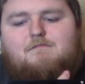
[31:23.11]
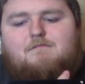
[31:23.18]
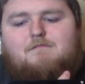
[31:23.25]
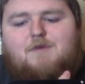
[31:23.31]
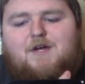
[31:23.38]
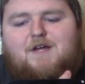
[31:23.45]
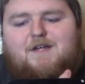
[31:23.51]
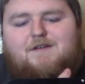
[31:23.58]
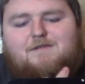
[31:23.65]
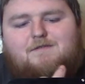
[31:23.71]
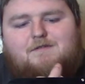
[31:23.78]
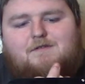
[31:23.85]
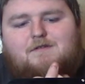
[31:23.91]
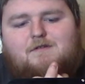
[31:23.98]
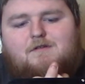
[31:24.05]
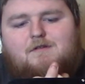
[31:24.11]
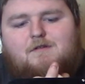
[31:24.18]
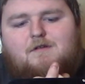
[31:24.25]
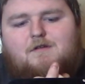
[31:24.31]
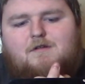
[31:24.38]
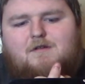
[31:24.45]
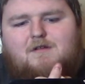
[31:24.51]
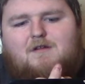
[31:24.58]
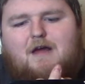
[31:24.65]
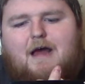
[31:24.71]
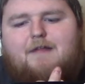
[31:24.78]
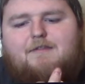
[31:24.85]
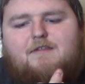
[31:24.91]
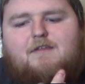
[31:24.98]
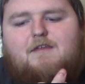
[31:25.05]
But
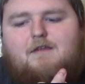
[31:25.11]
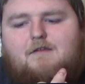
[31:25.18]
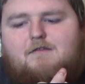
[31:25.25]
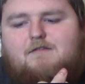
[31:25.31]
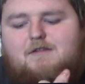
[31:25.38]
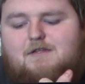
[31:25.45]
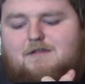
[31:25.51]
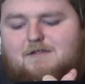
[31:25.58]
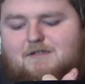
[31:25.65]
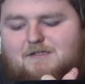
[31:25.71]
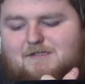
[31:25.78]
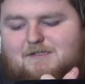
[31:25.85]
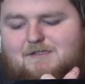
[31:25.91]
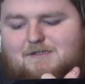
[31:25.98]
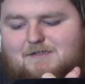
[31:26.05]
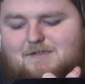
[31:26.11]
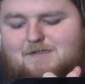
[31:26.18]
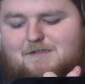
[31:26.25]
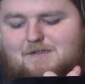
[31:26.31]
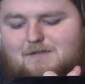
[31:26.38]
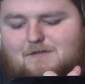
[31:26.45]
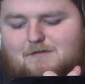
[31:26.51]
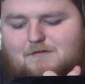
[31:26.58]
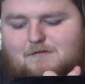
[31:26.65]
I think that this is,